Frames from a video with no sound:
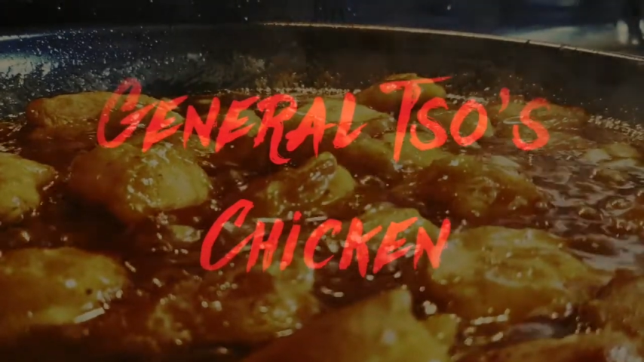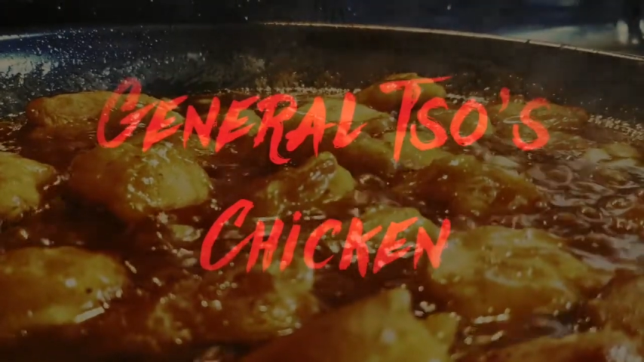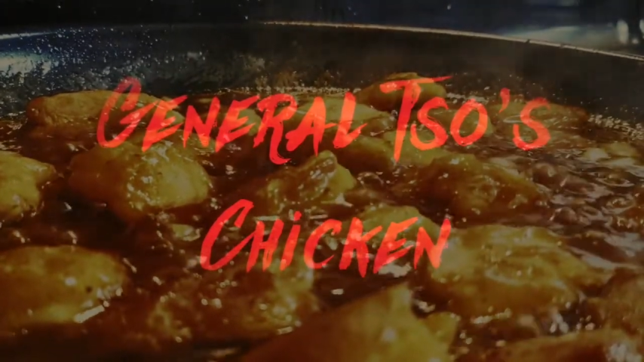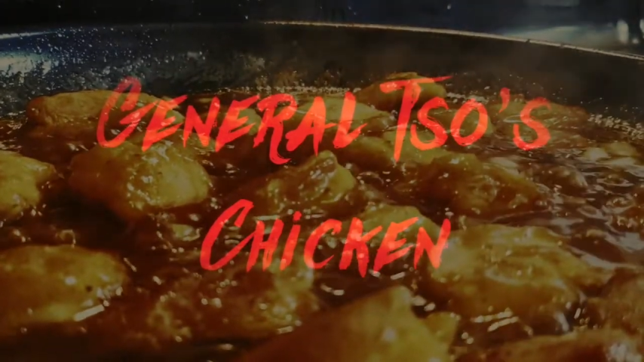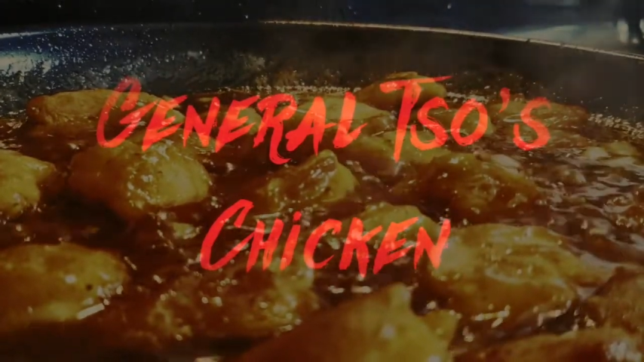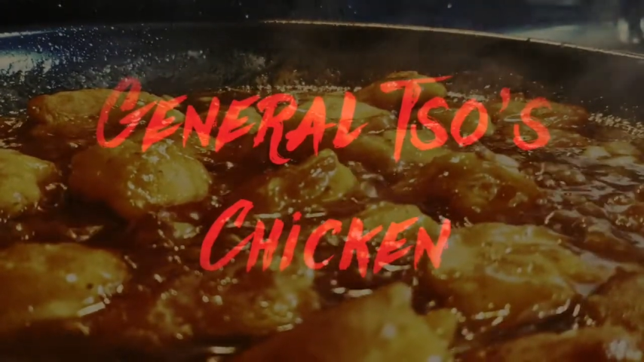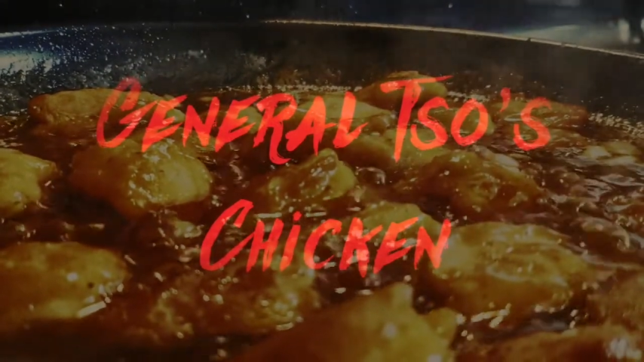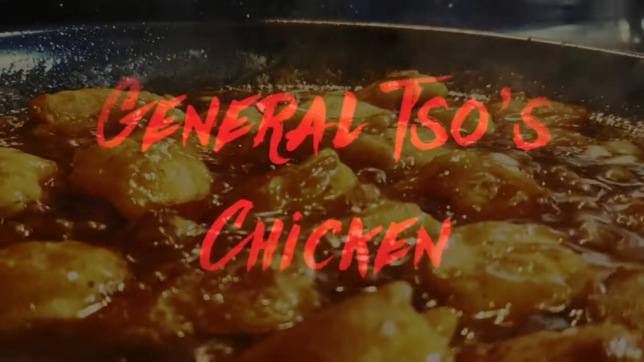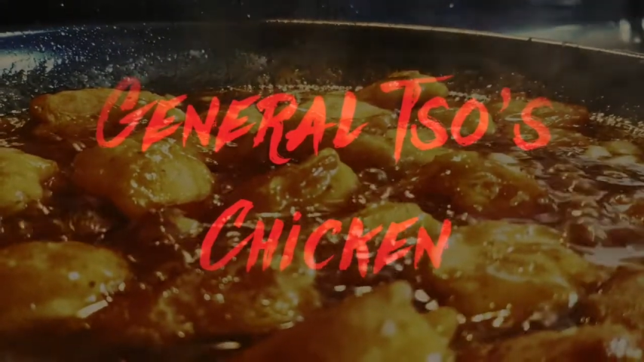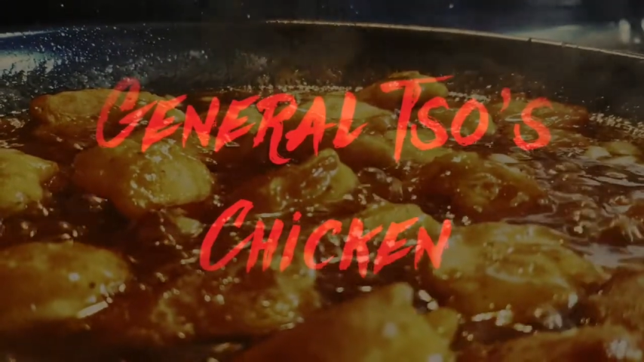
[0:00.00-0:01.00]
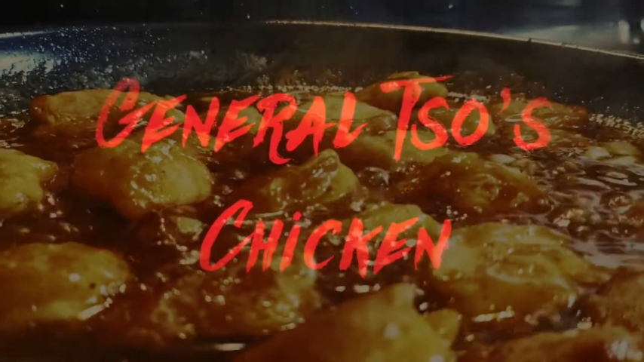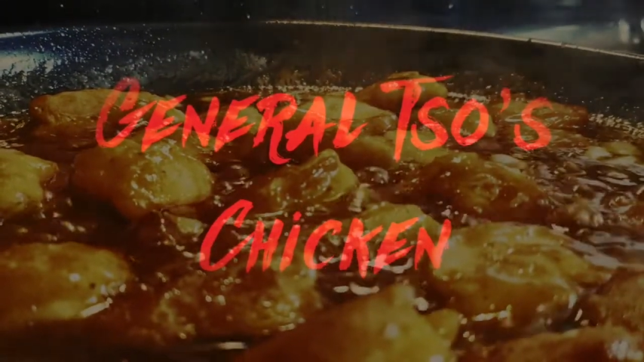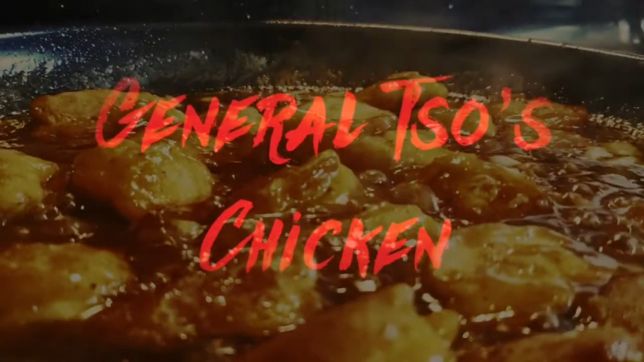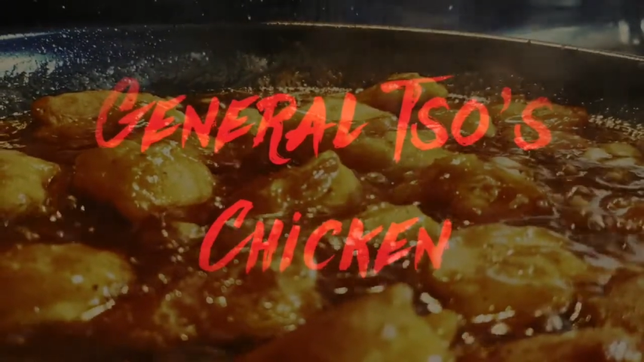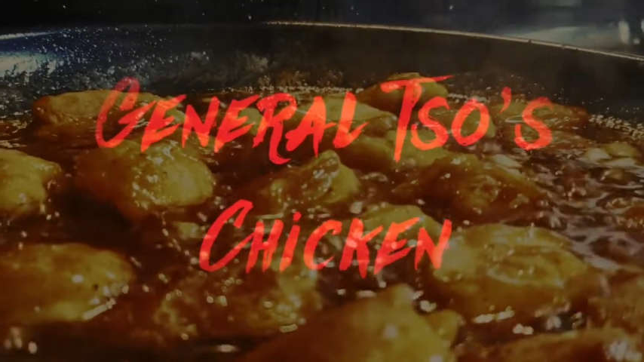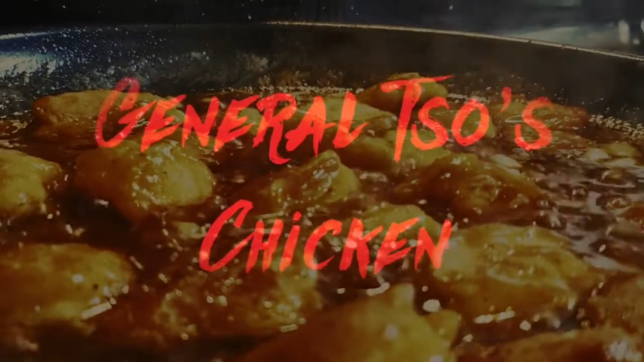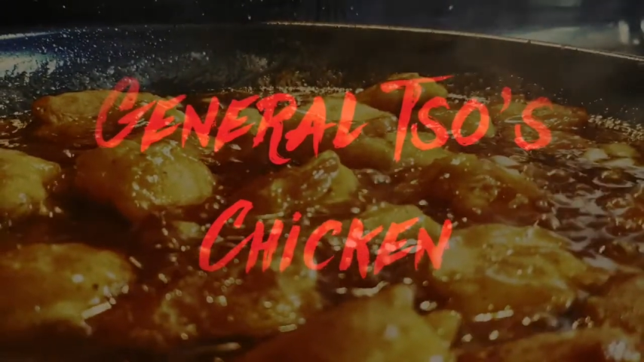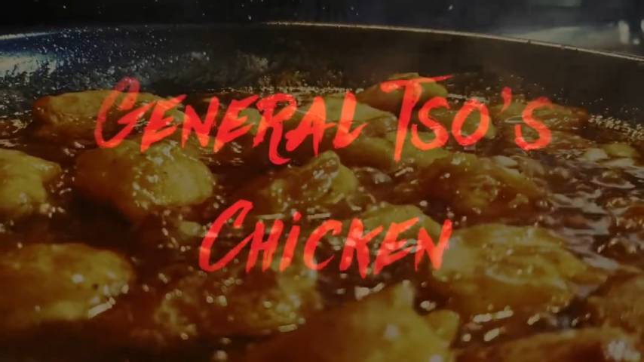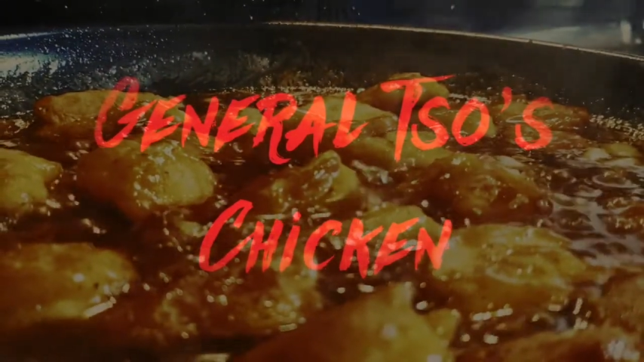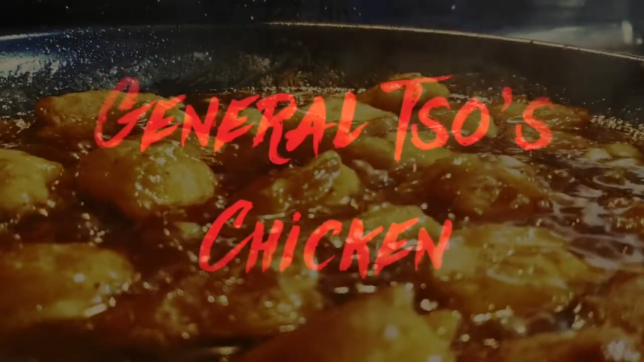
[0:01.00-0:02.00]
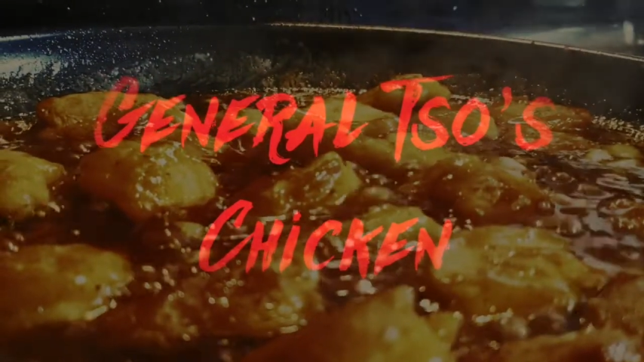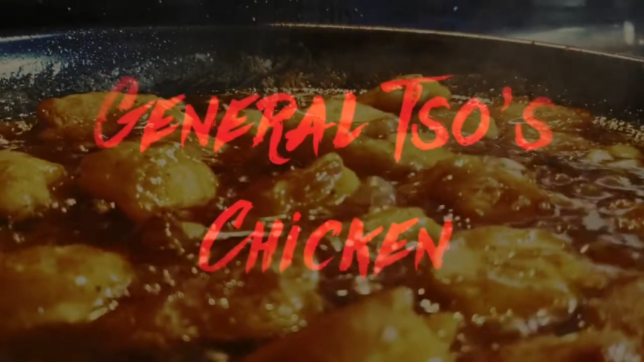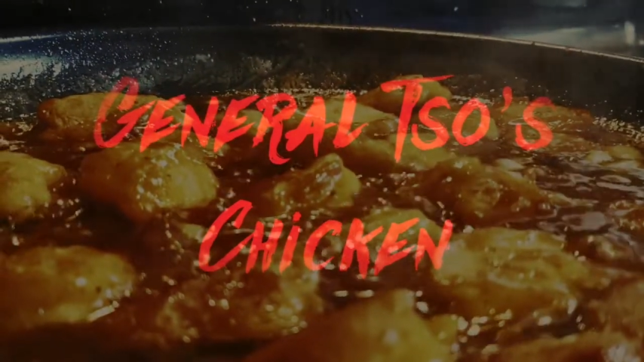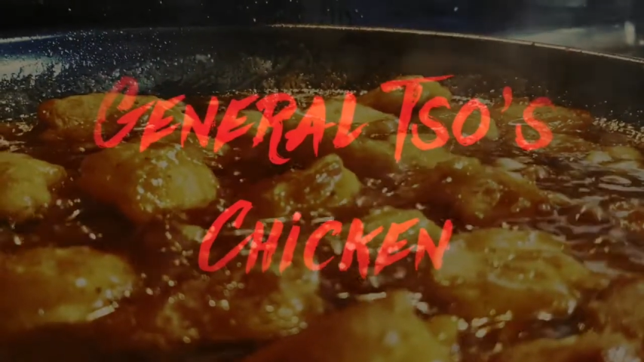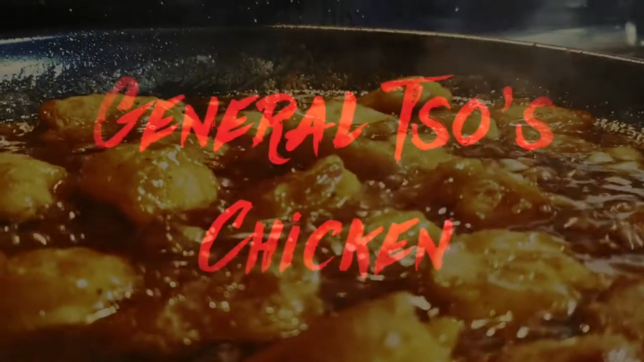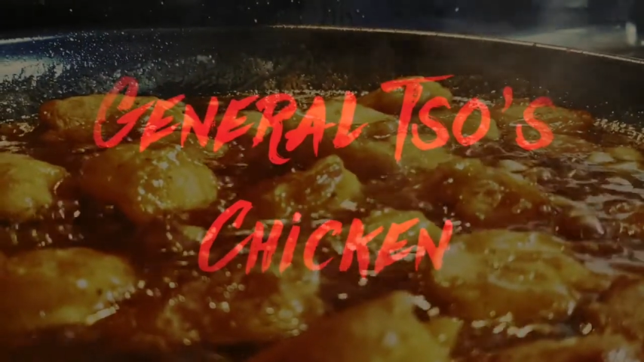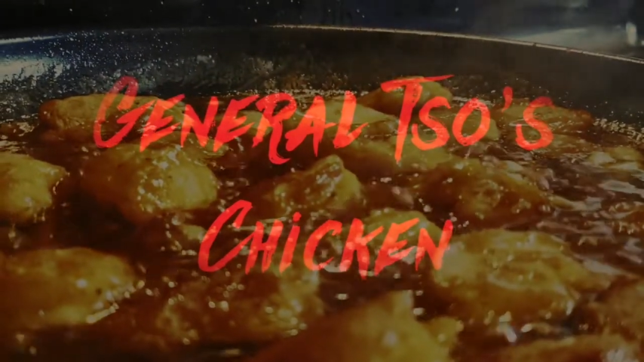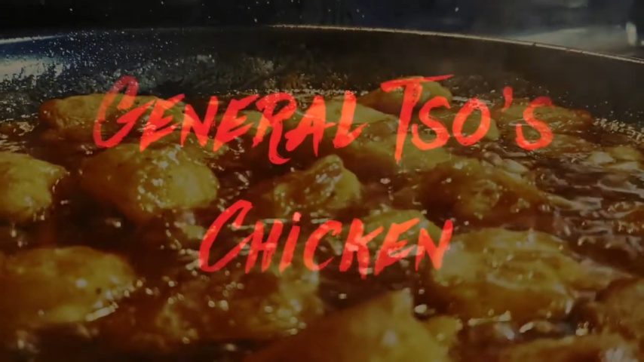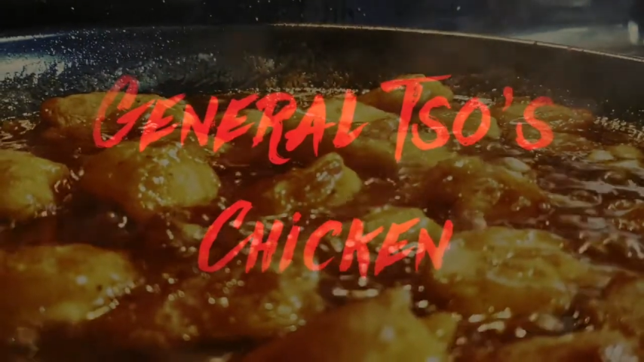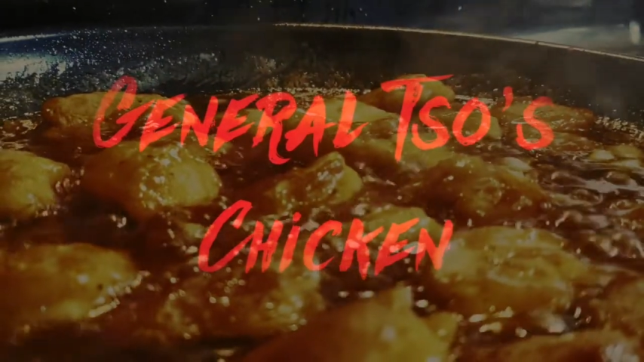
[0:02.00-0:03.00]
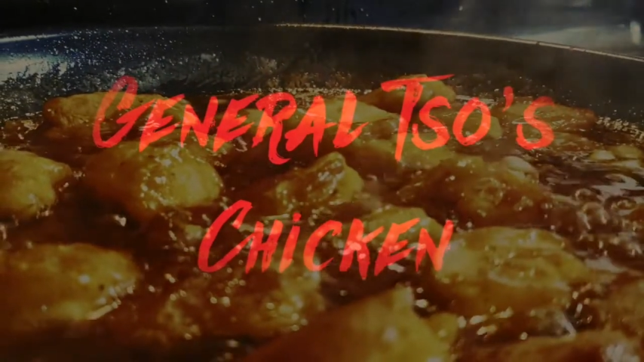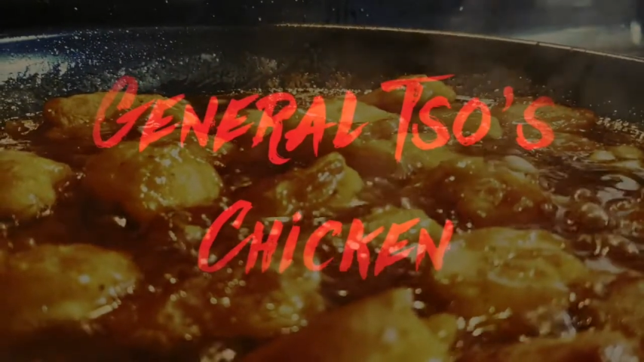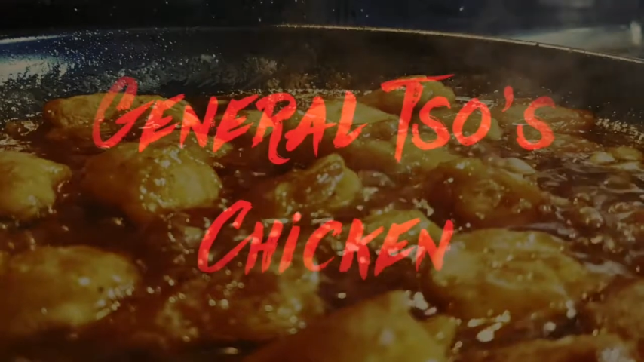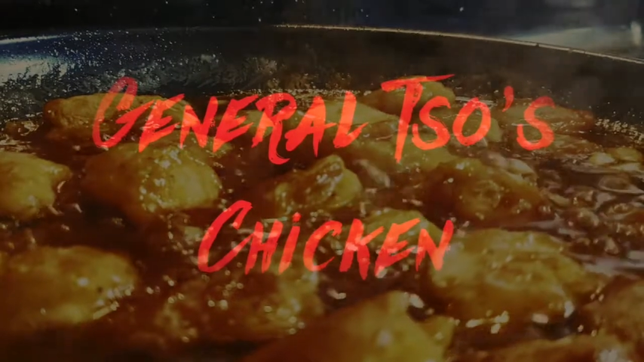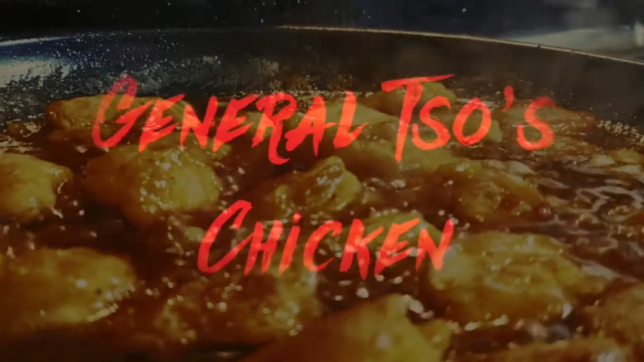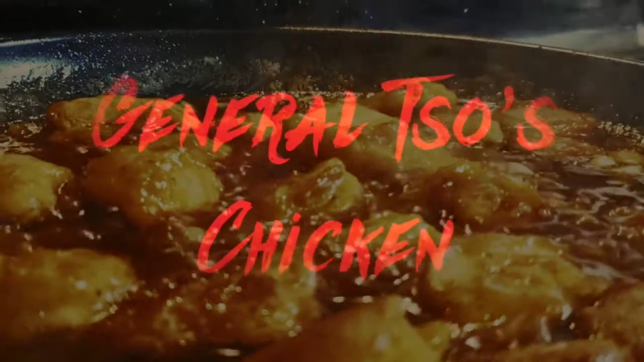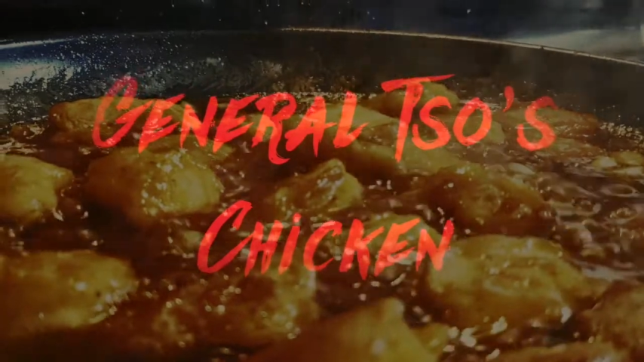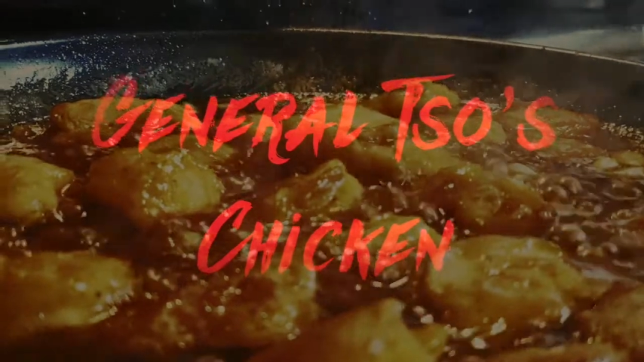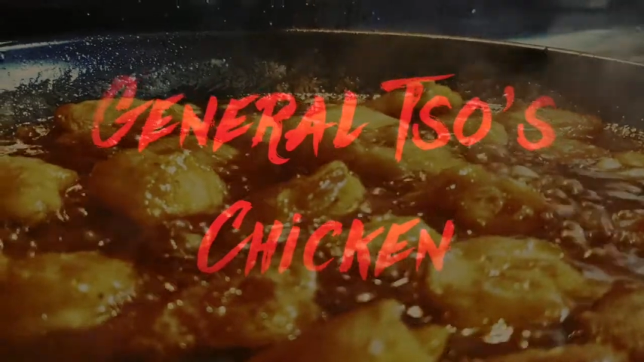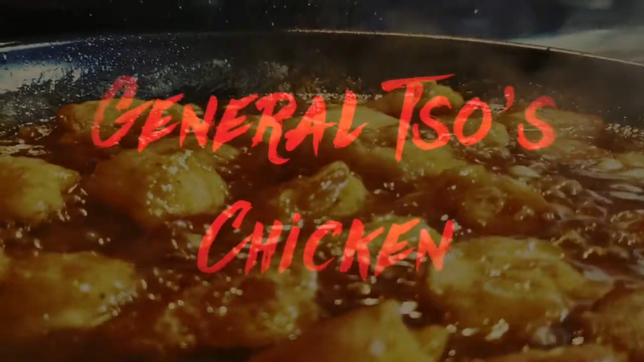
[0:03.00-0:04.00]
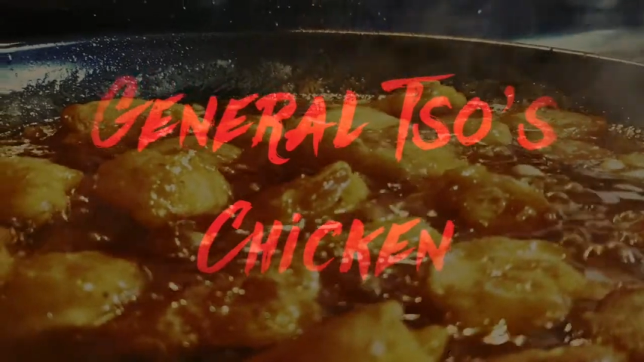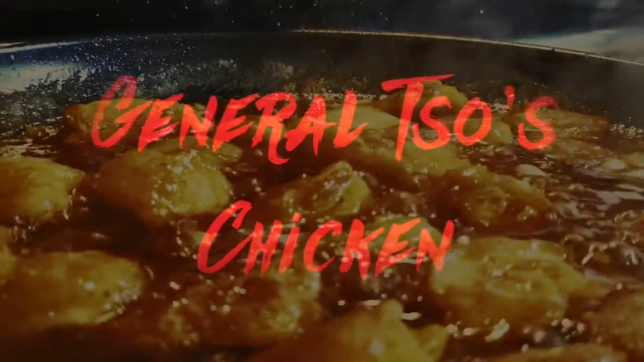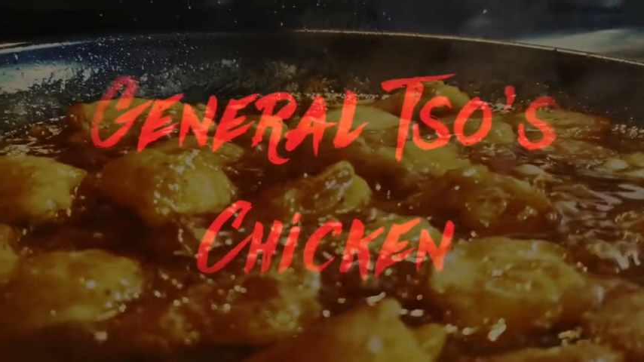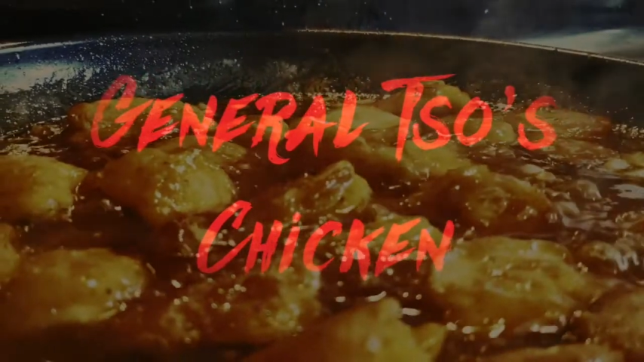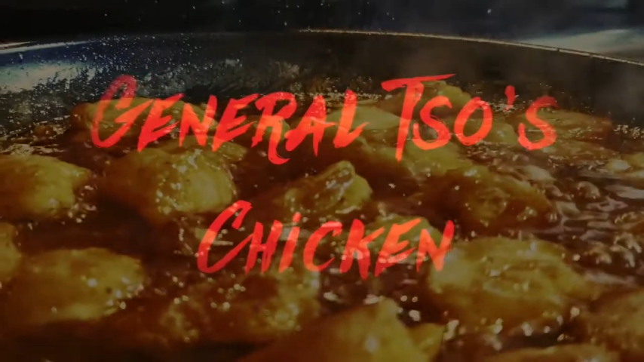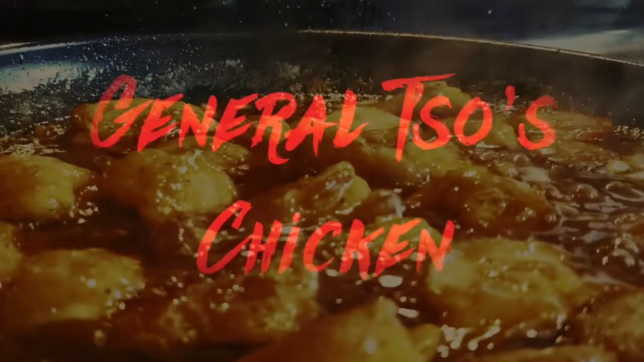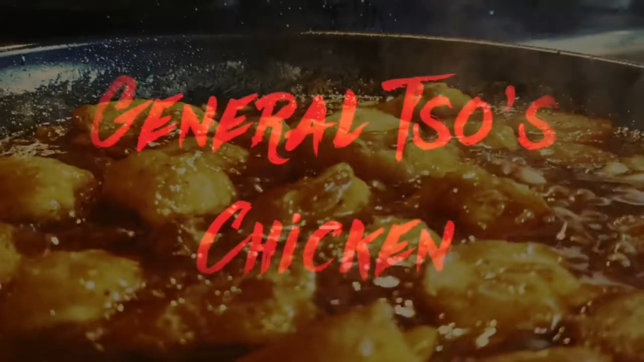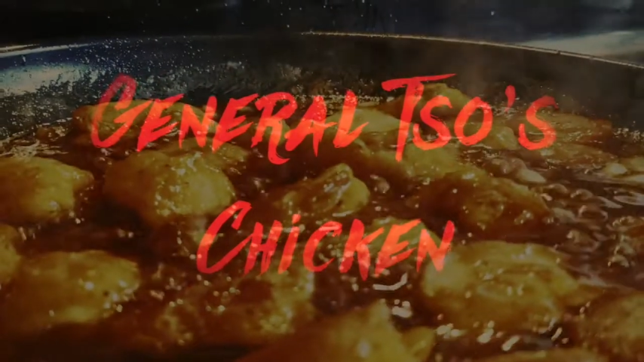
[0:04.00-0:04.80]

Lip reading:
Nobody's mouth can be seen.